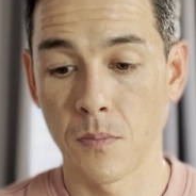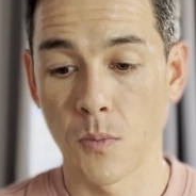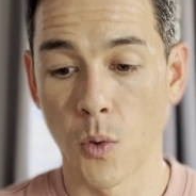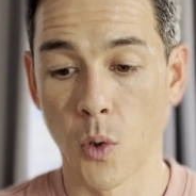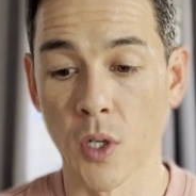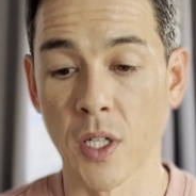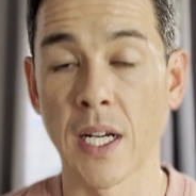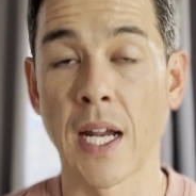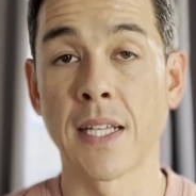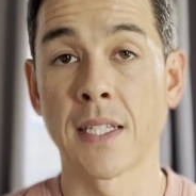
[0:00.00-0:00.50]

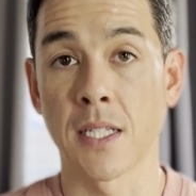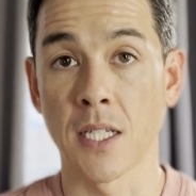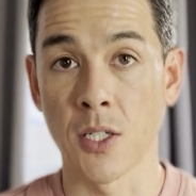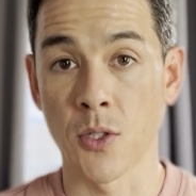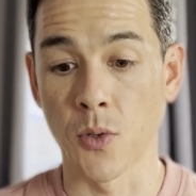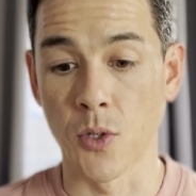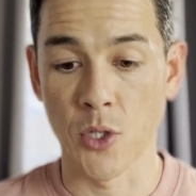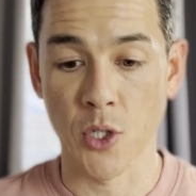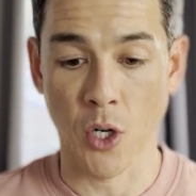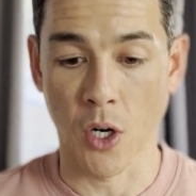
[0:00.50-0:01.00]
organize it
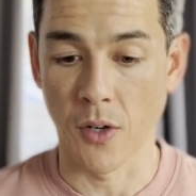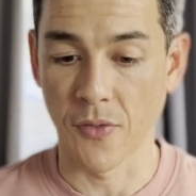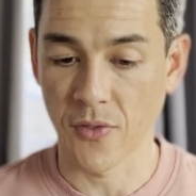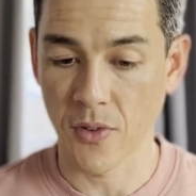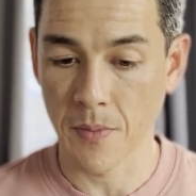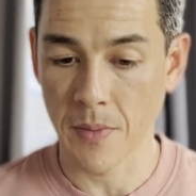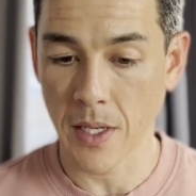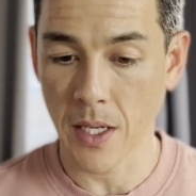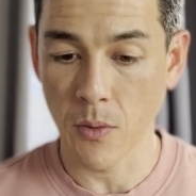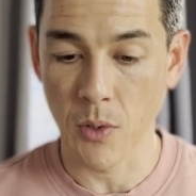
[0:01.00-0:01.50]
into a chart for
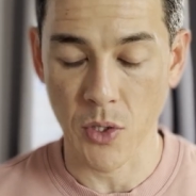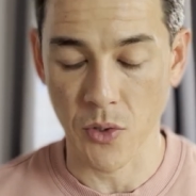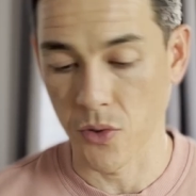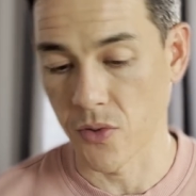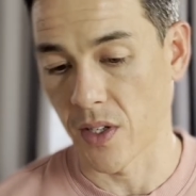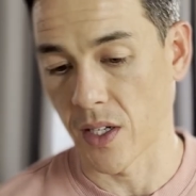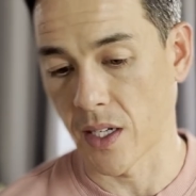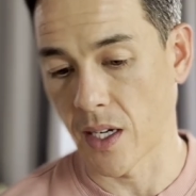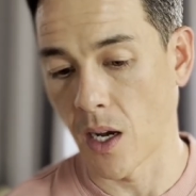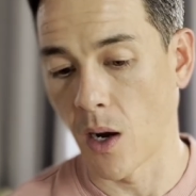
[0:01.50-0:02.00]
me, which was
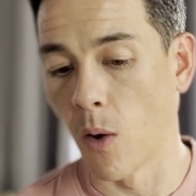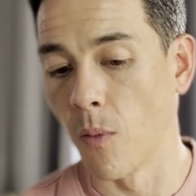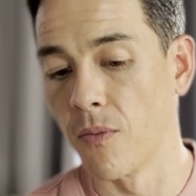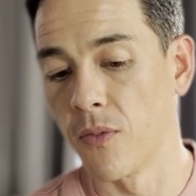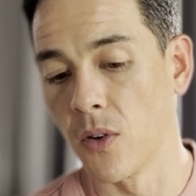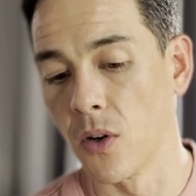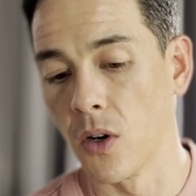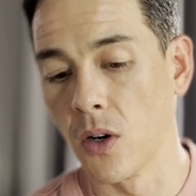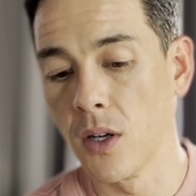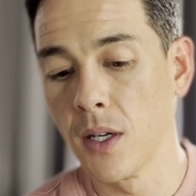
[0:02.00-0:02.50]
very
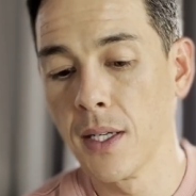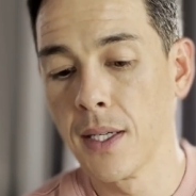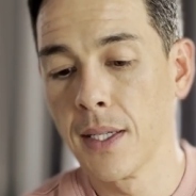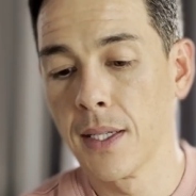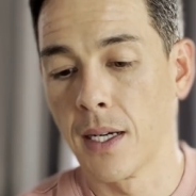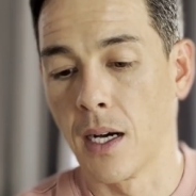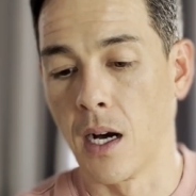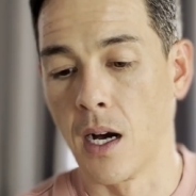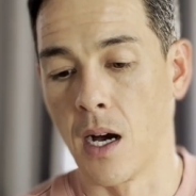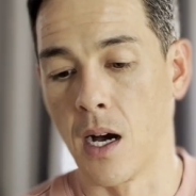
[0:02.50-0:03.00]
helpful.
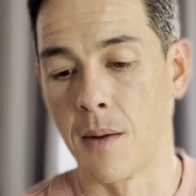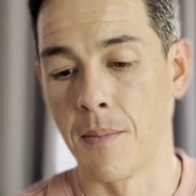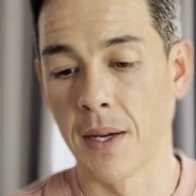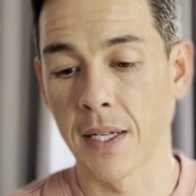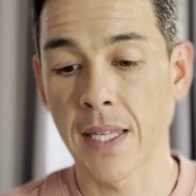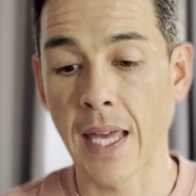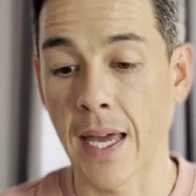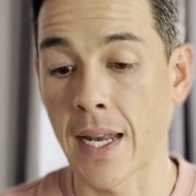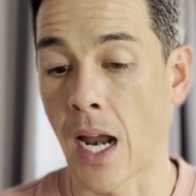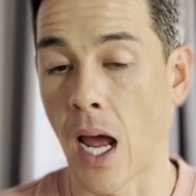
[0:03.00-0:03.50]
Um,
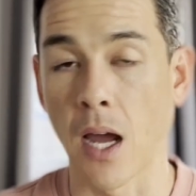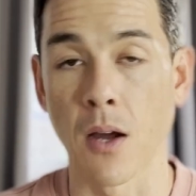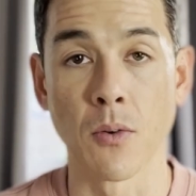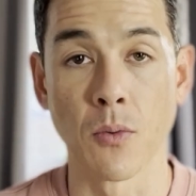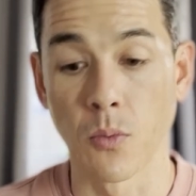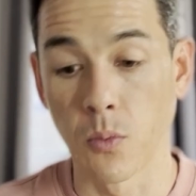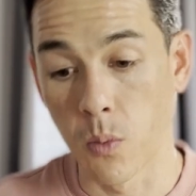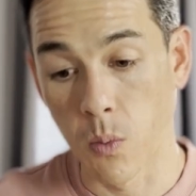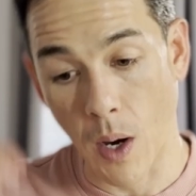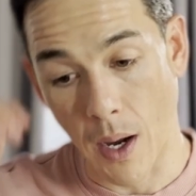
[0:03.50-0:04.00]
again, I
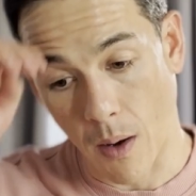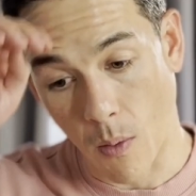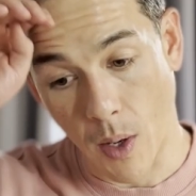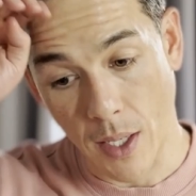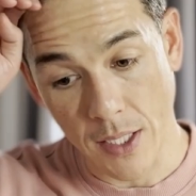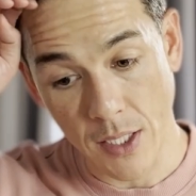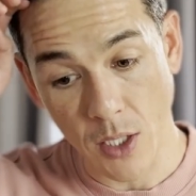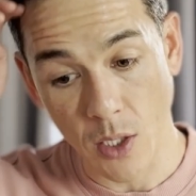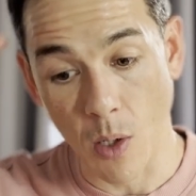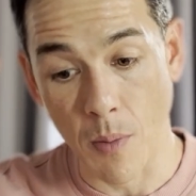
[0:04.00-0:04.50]

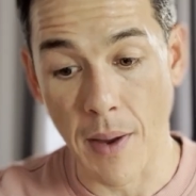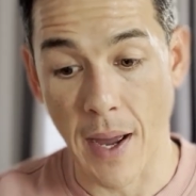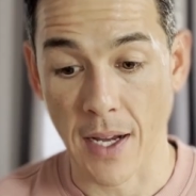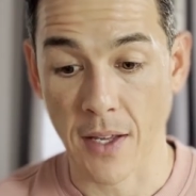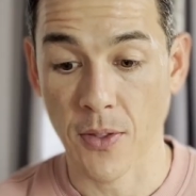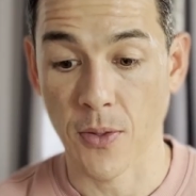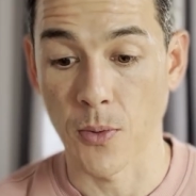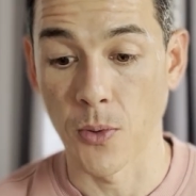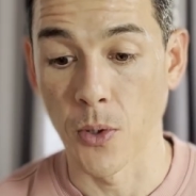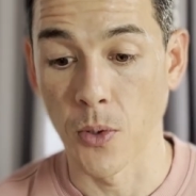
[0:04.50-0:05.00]
wanted to go
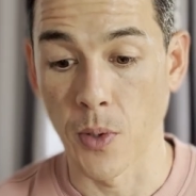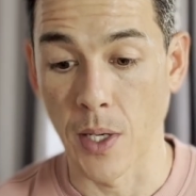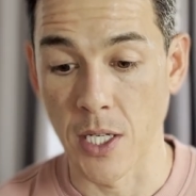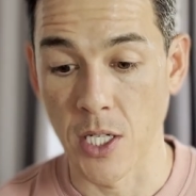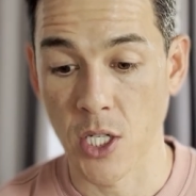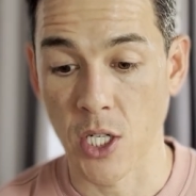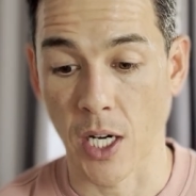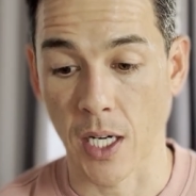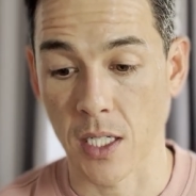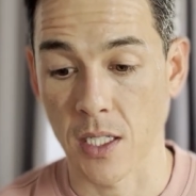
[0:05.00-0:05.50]
back through and
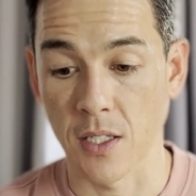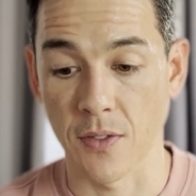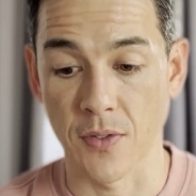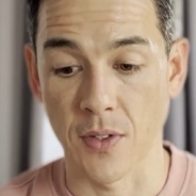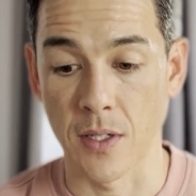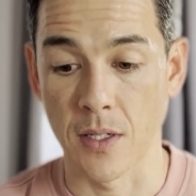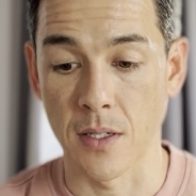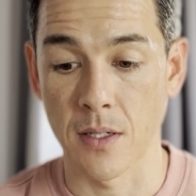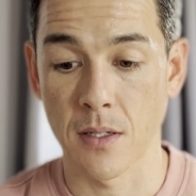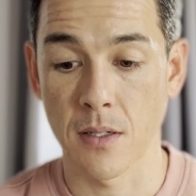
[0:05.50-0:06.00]
check
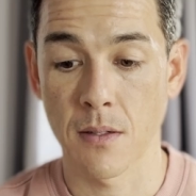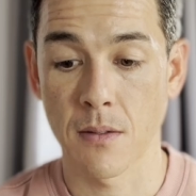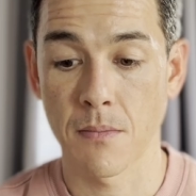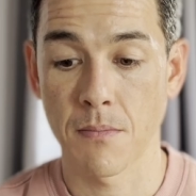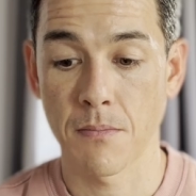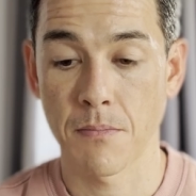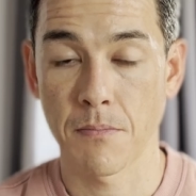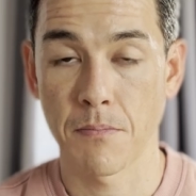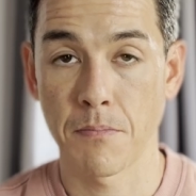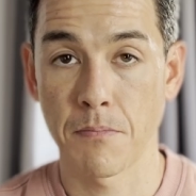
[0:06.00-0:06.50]
different
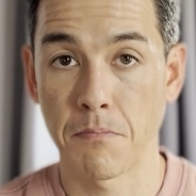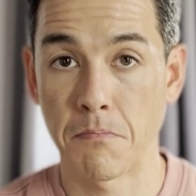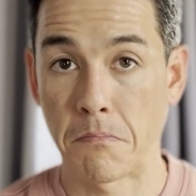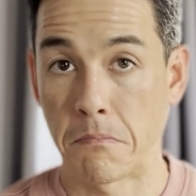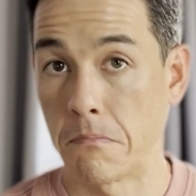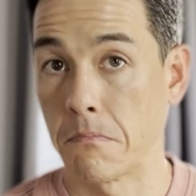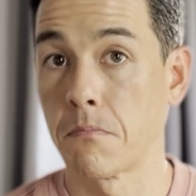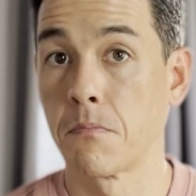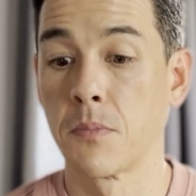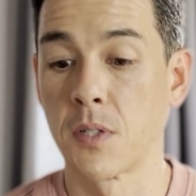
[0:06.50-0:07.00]

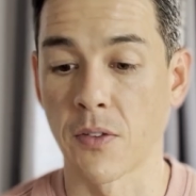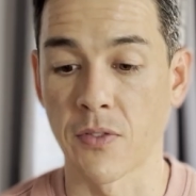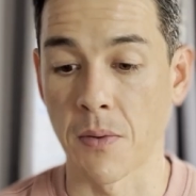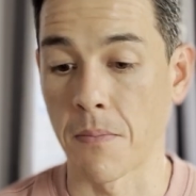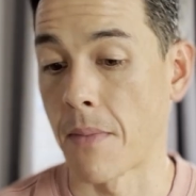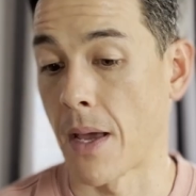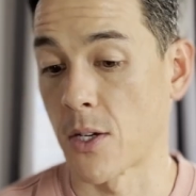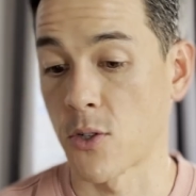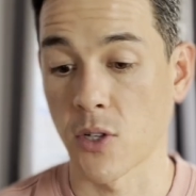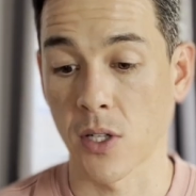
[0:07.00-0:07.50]
different
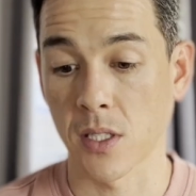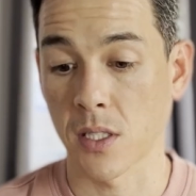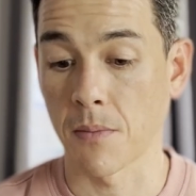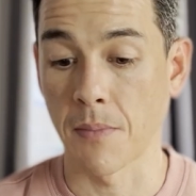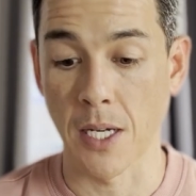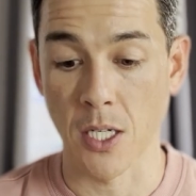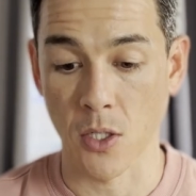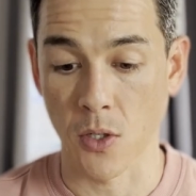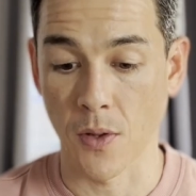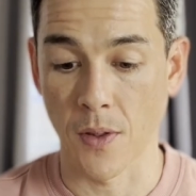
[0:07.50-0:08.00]
metrics to
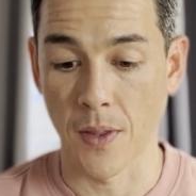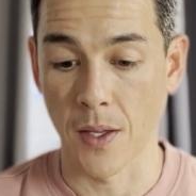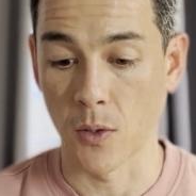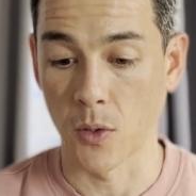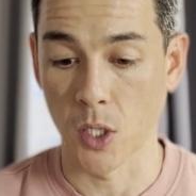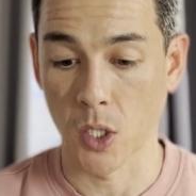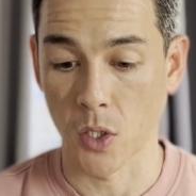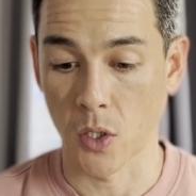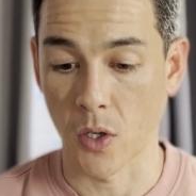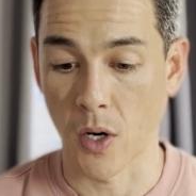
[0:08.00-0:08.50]
make sure that they
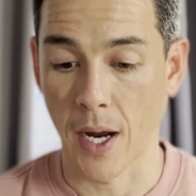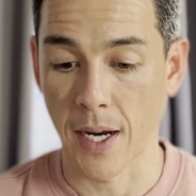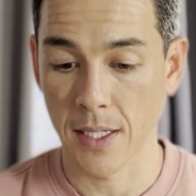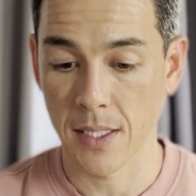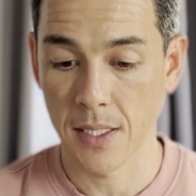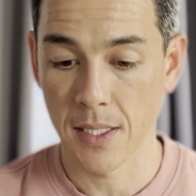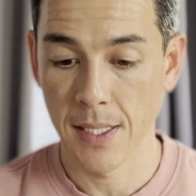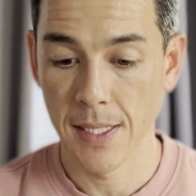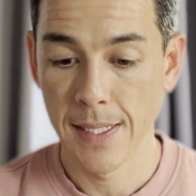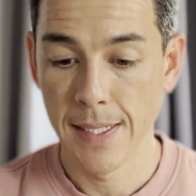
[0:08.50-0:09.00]
were
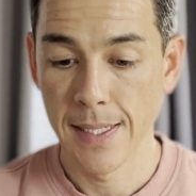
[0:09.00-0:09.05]
correct.